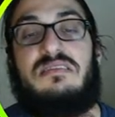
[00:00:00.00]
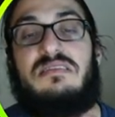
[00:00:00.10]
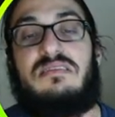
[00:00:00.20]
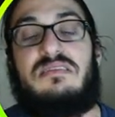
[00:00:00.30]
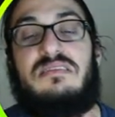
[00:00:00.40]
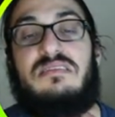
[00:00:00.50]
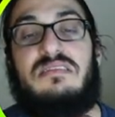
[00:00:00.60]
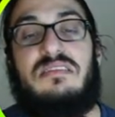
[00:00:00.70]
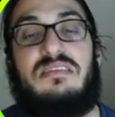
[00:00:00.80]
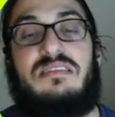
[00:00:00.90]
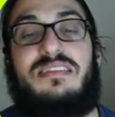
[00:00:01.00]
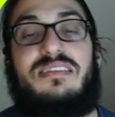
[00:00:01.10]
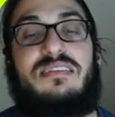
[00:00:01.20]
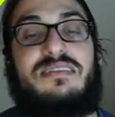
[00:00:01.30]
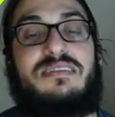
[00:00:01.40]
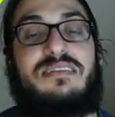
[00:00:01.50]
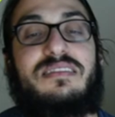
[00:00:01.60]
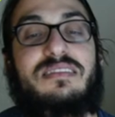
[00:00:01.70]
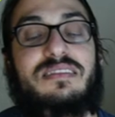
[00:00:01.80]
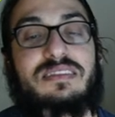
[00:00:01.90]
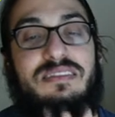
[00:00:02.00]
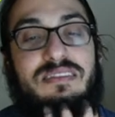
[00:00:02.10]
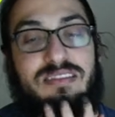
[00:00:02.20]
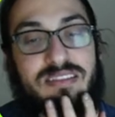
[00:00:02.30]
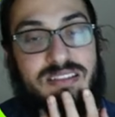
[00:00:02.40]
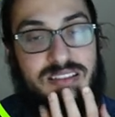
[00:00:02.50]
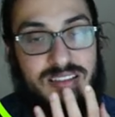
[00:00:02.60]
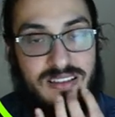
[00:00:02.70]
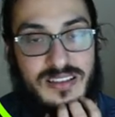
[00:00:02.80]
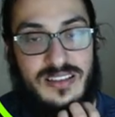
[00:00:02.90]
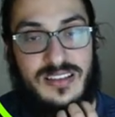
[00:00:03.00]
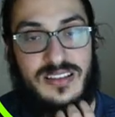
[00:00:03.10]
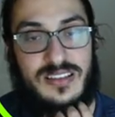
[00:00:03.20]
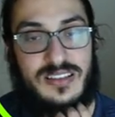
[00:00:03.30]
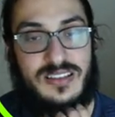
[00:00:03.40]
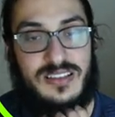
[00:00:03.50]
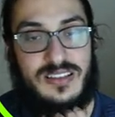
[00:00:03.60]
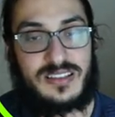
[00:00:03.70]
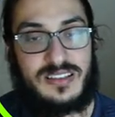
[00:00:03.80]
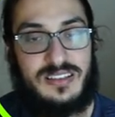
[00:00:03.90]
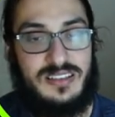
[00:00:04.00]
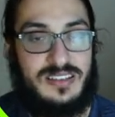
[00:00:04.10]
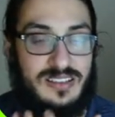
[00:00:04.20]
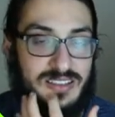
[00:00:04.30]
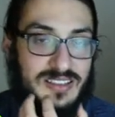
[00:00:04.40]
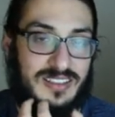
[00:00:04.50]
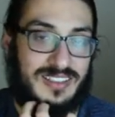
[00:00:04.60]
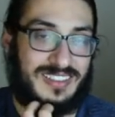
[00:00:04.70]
This person isn't speaking.